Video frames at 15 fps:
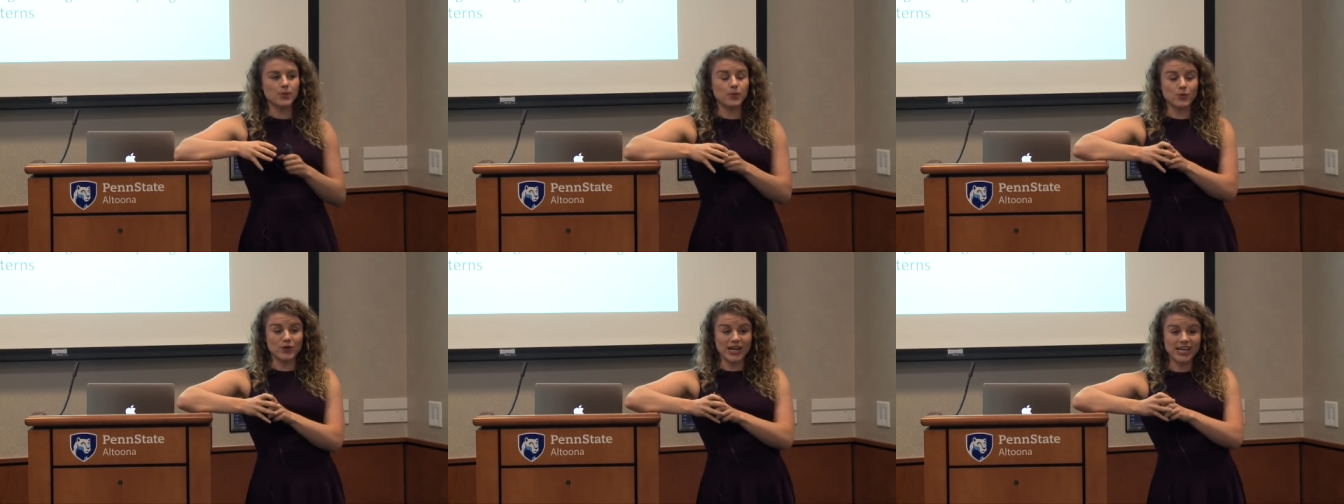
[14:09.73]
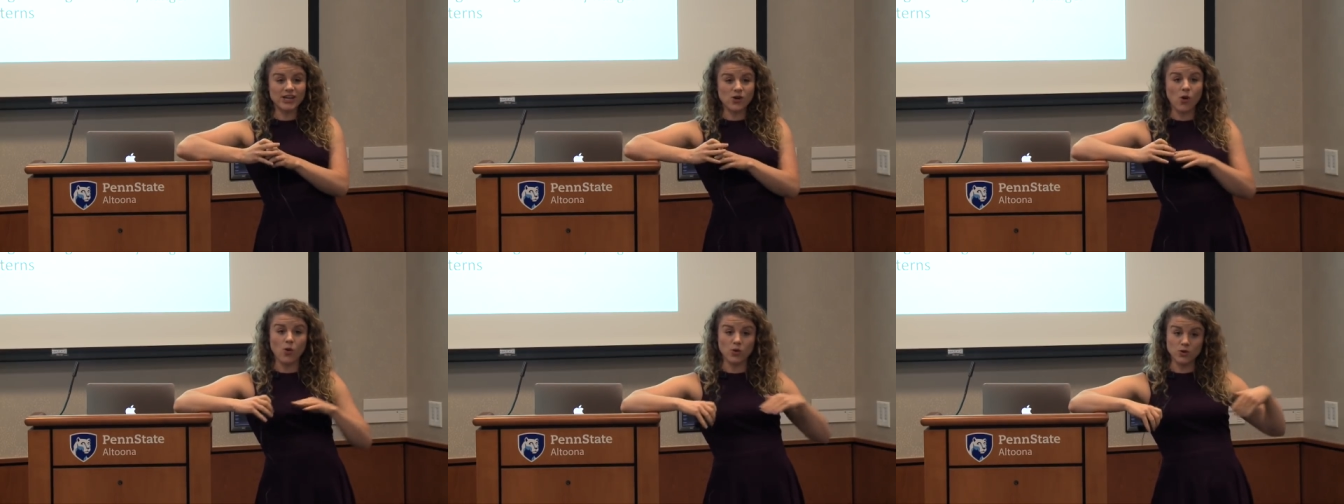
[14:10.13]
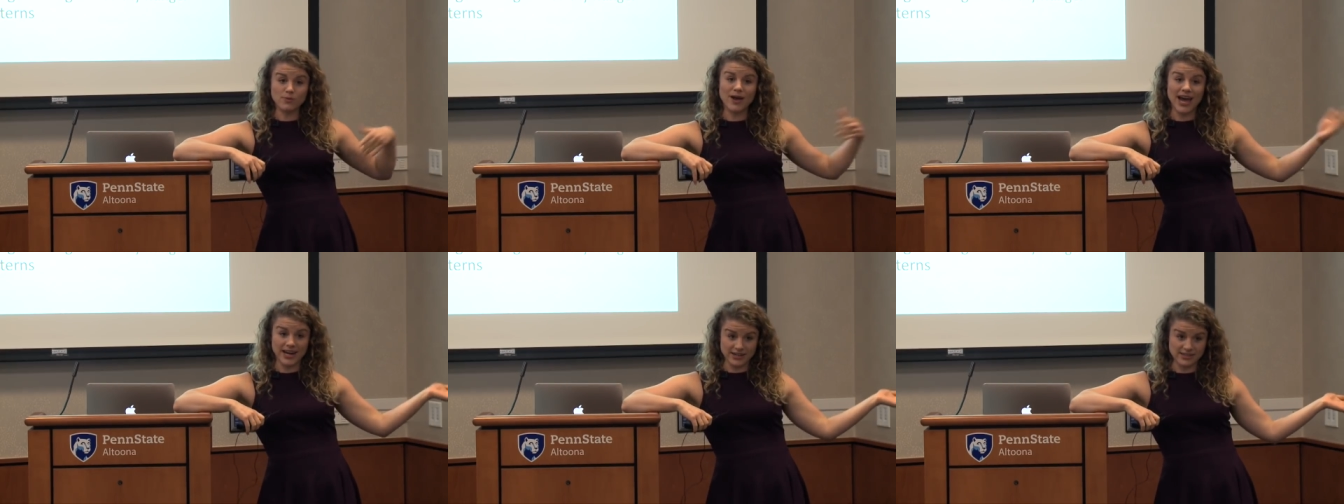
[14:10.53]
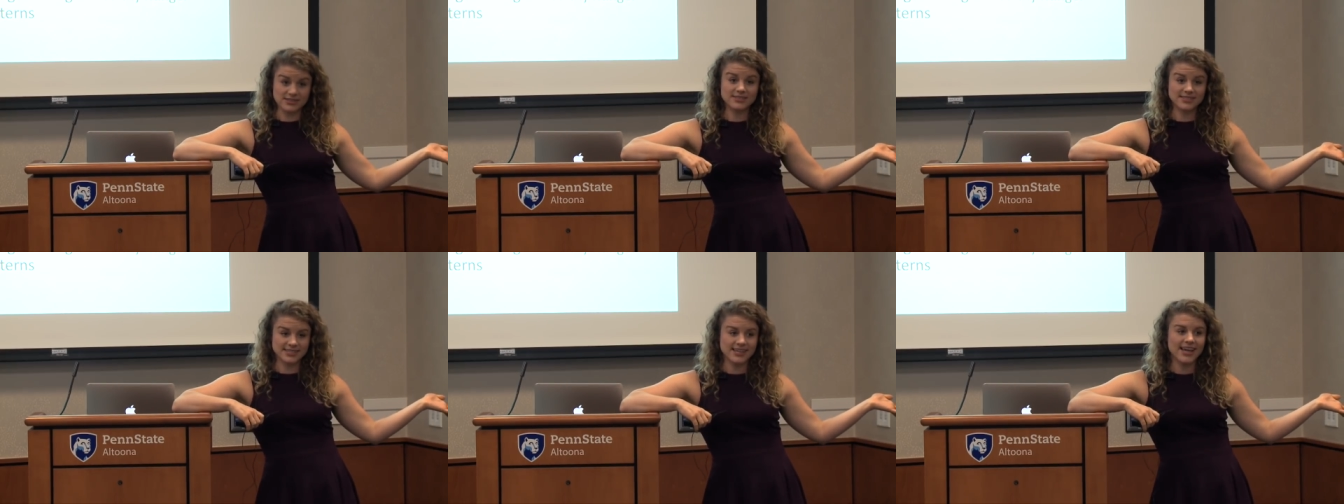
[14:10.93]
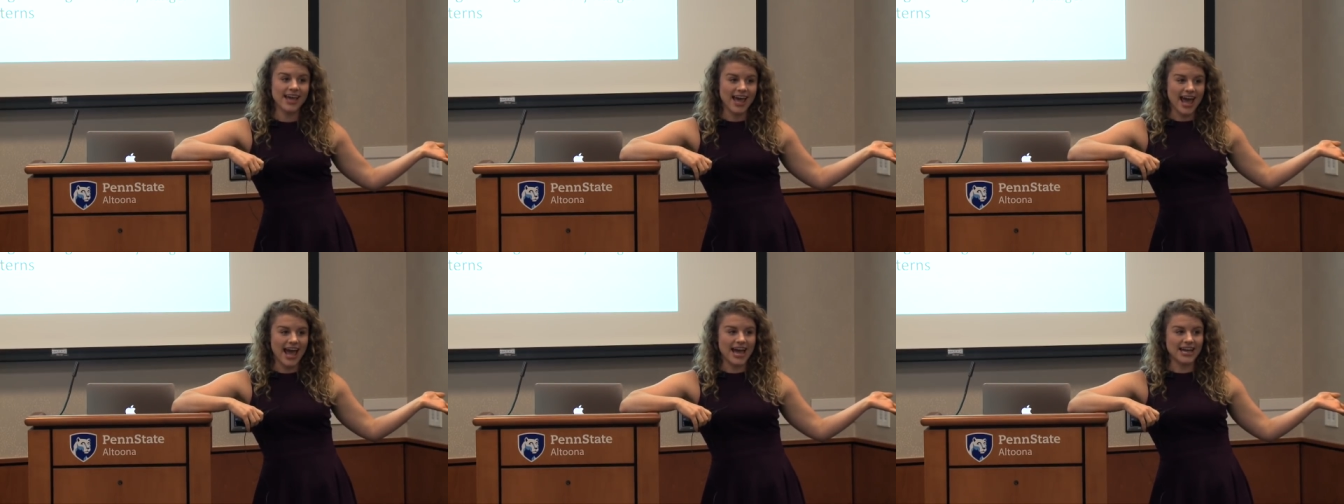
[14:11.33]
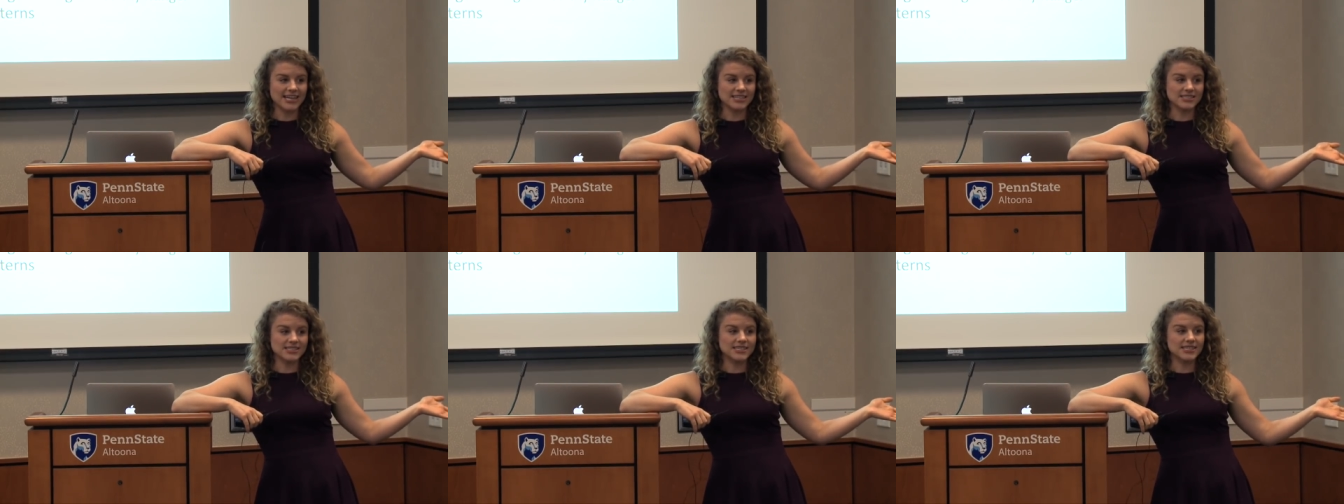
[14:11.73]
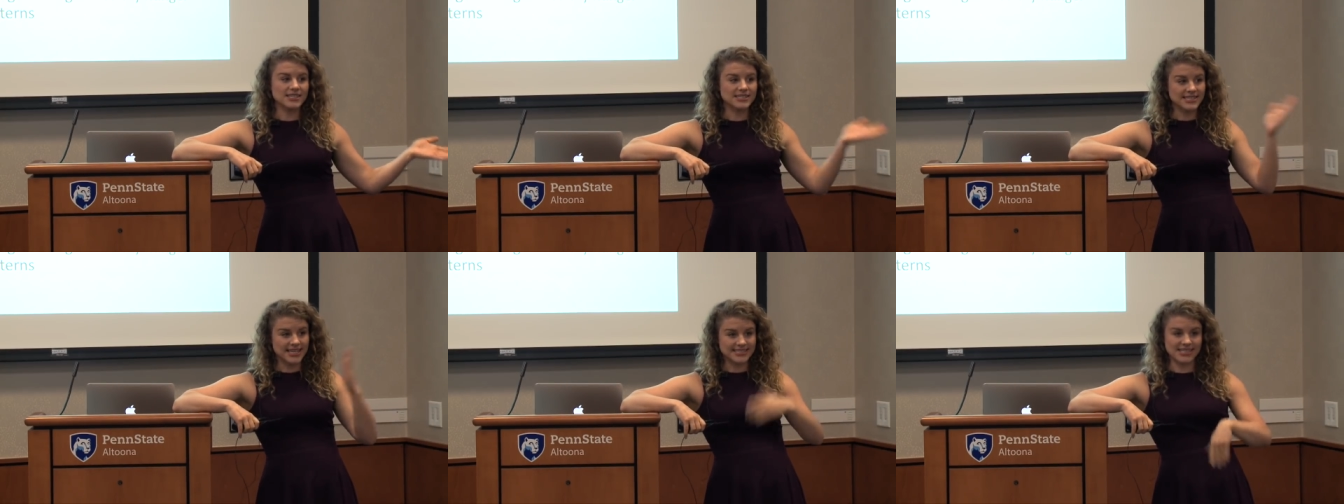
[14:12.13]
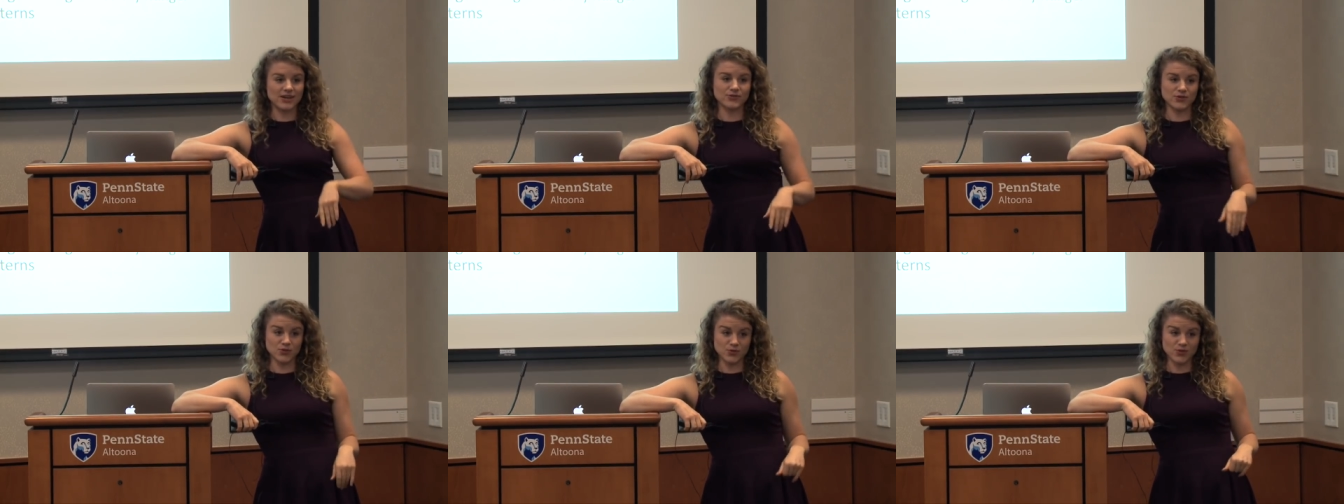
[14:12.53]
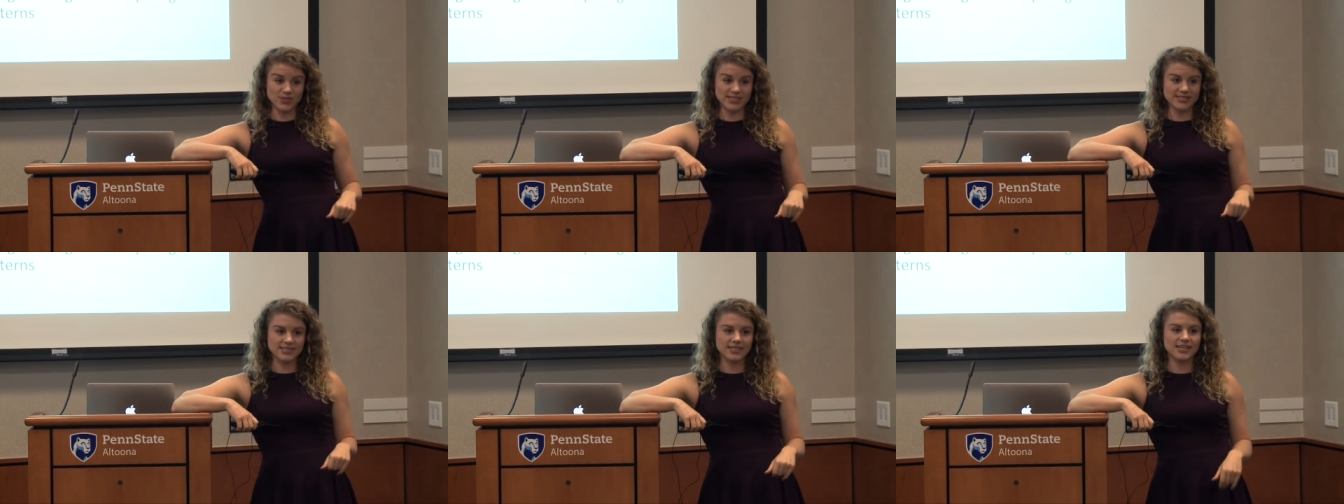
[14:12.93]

break old patterns and set down new ones.